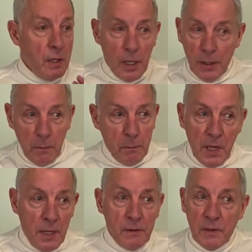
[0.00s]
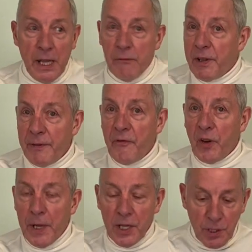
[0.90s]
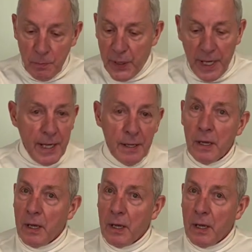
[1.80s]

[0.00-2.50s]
and getting rid of inflammation, pain,